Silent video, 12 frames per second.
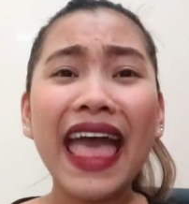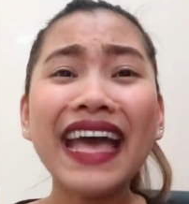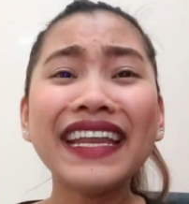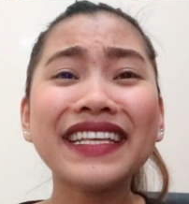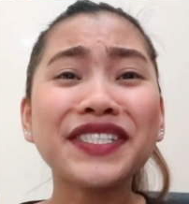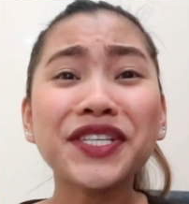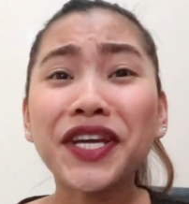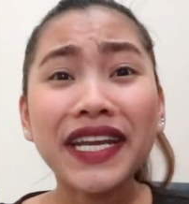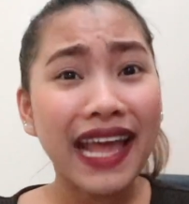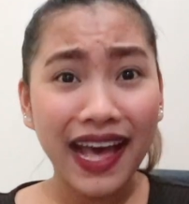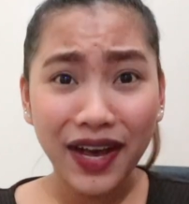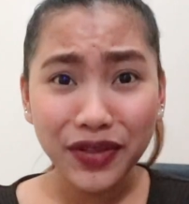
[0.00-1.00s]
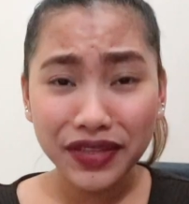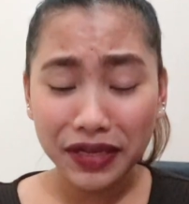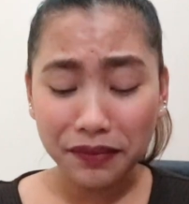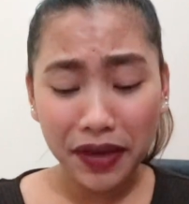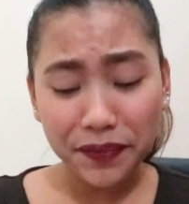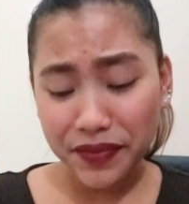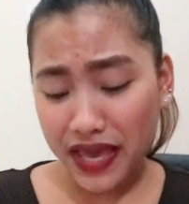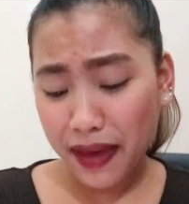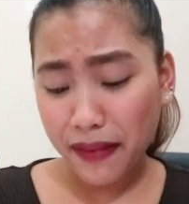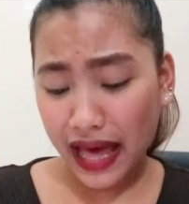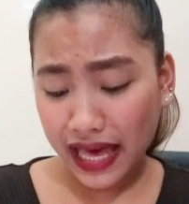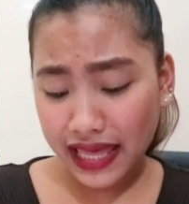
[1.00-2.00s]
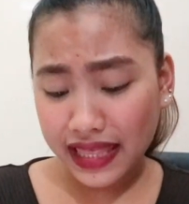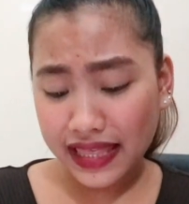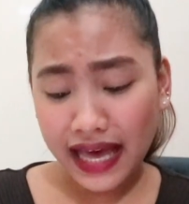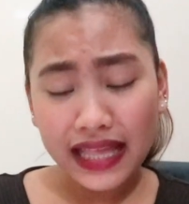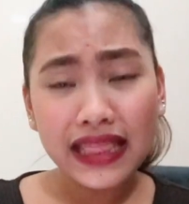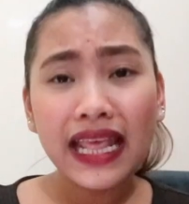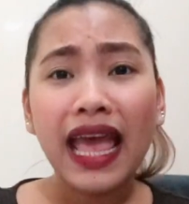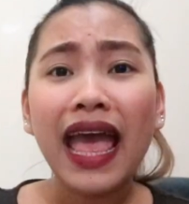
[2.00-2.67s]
And it turned out in my BMI that